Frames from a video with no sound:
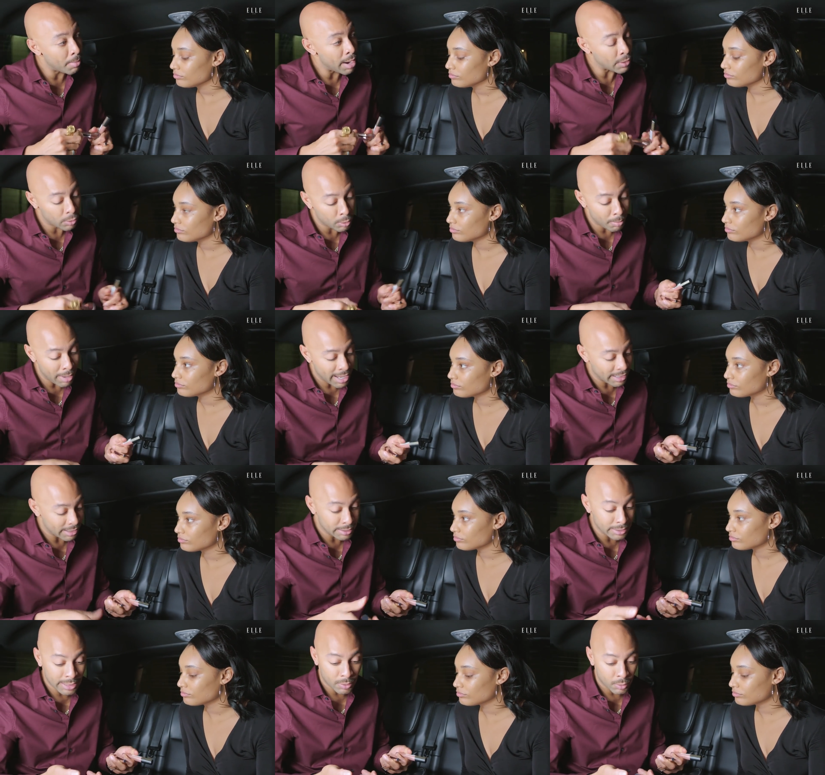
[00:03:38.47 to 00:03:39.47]
Speaker 1: a
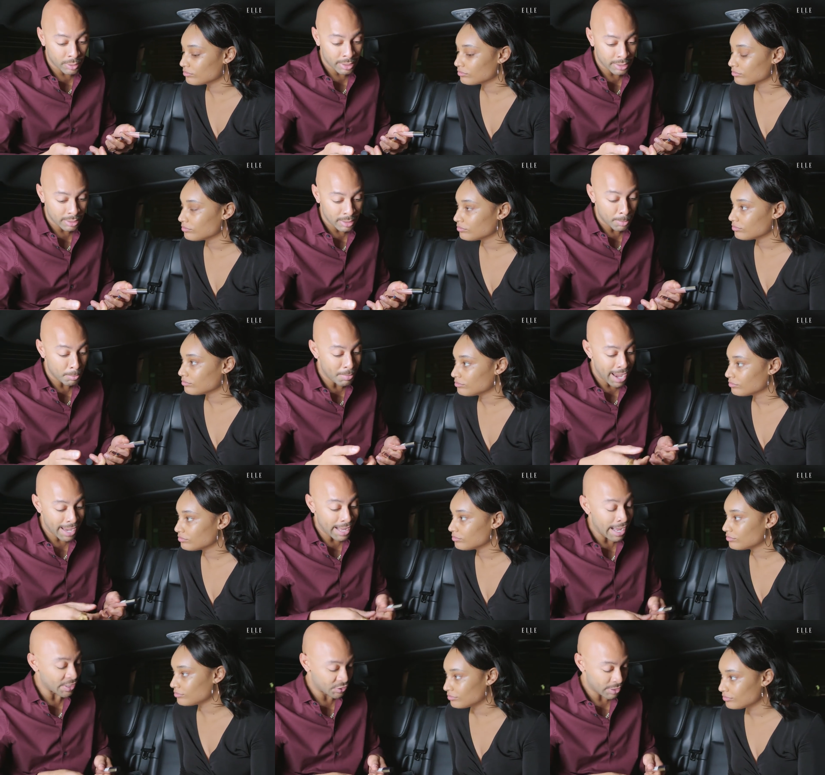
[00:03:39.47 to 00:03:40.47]
monochromatic liquid
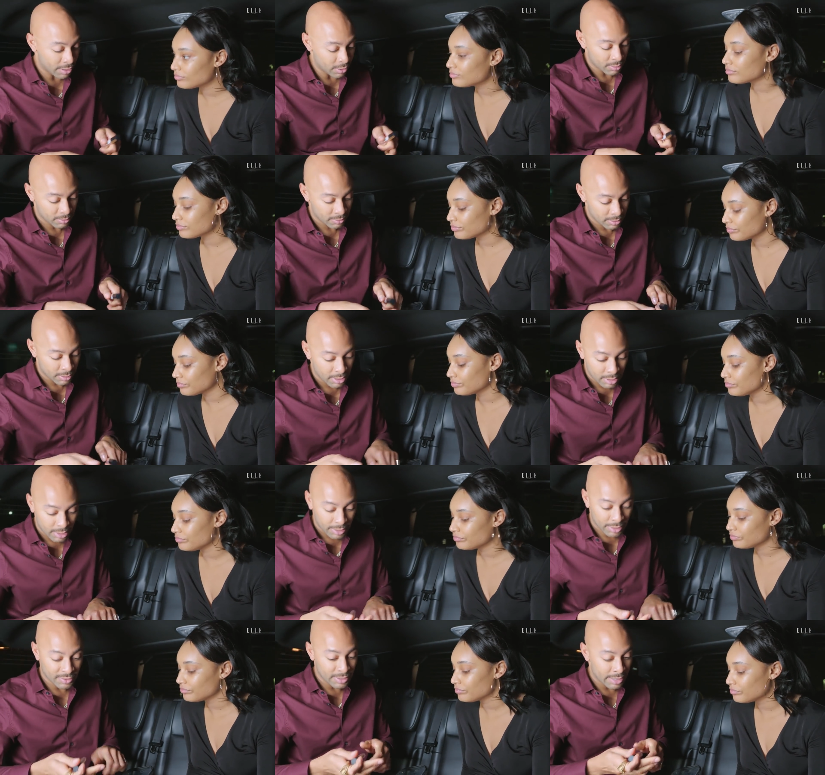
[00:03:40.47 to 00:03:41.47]
matte eyeshadow
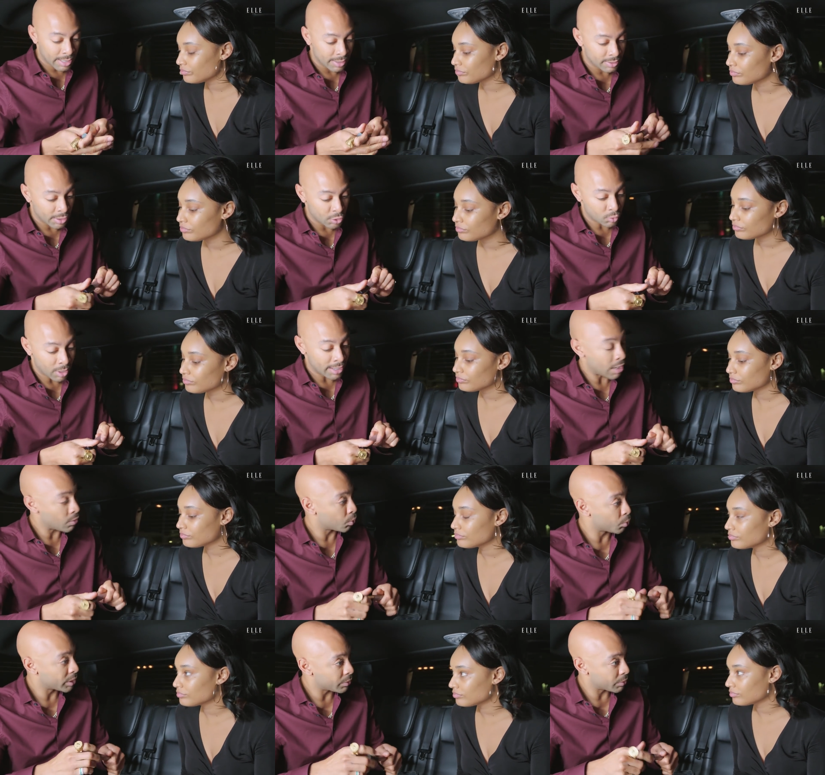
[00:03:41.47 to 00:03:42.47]
mm-hmm. because mm-hmm. they, they dry
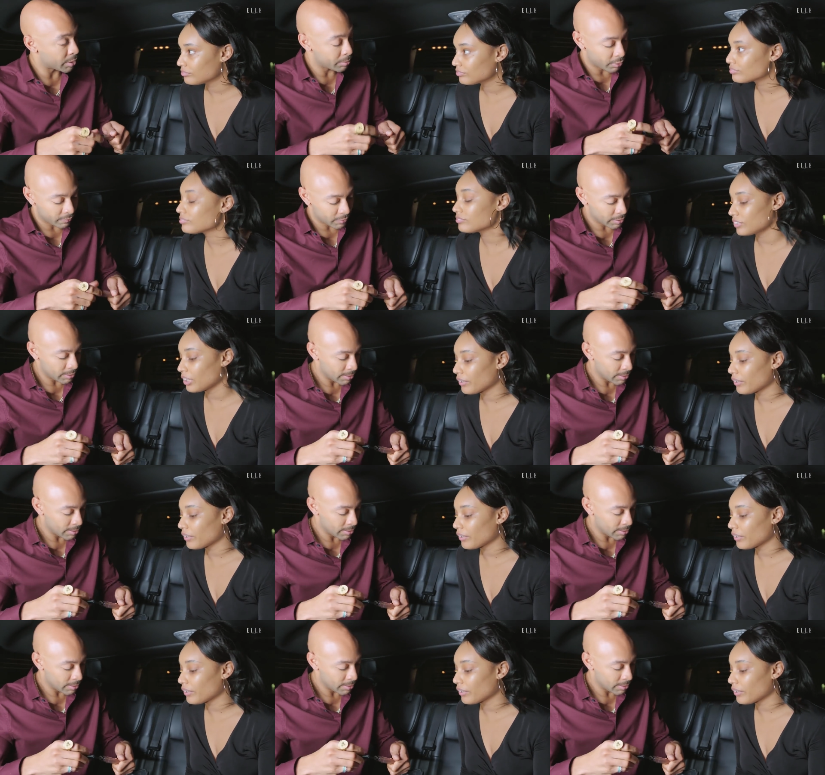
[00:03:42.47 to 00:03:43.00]
down really, really beautifully.